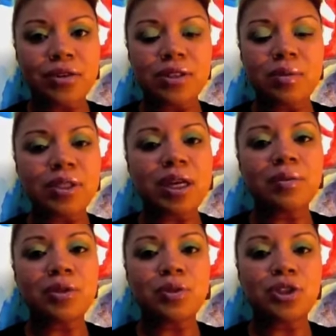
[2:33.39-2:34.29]
and
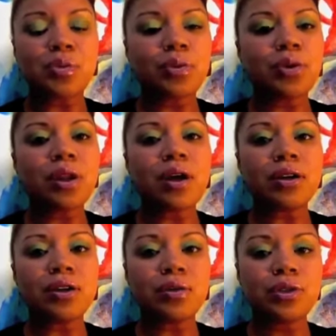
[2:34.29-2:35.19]
sometimes it was just
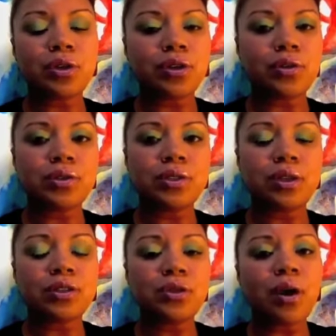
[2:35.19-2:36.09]
prolonged use or
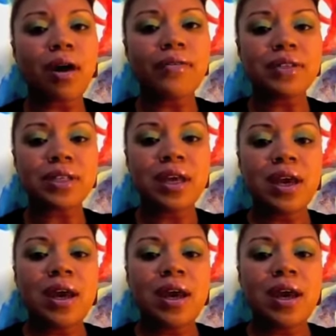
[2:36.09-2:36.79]
use too often.